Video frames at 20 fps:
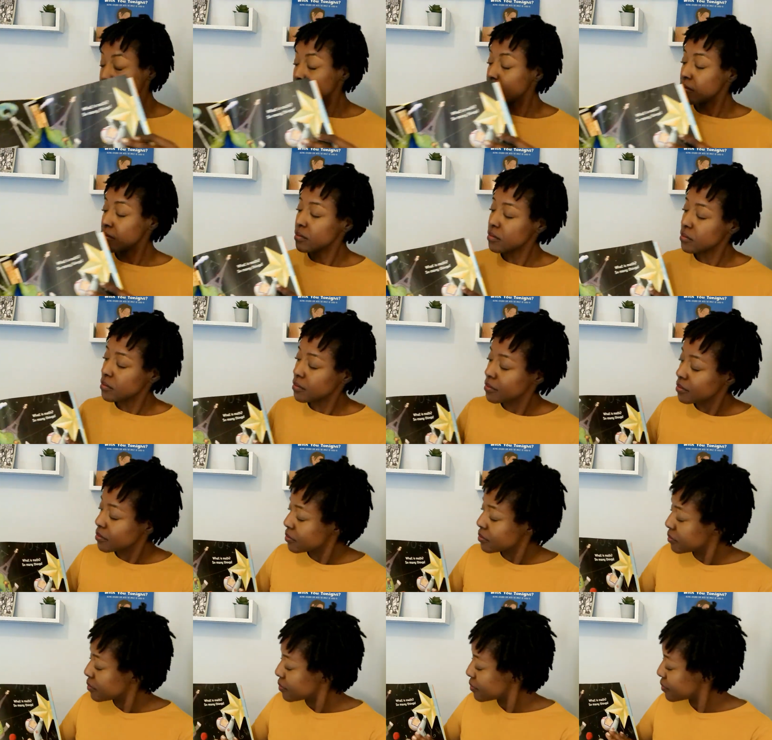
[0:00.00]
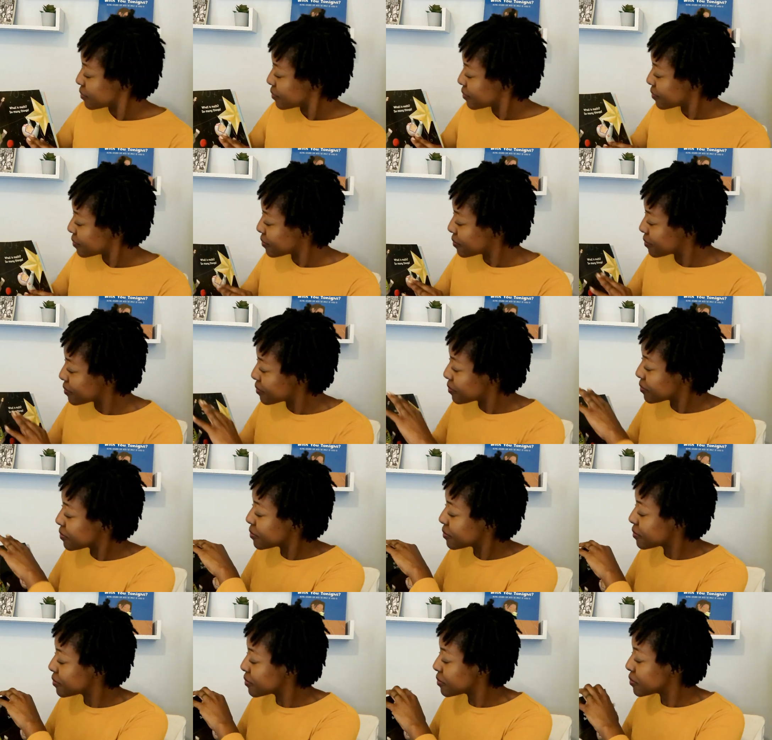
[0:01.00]

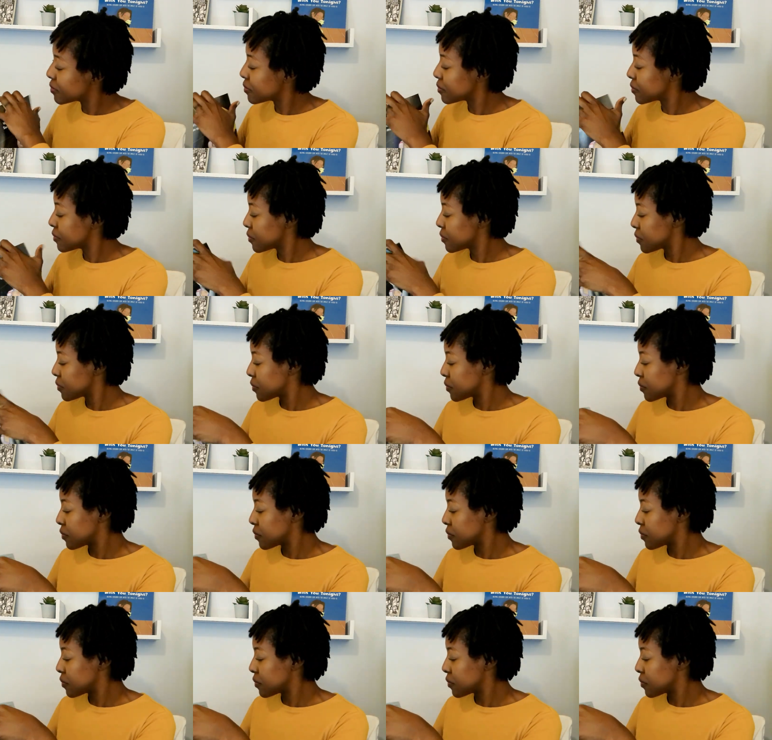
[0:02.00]
(silence)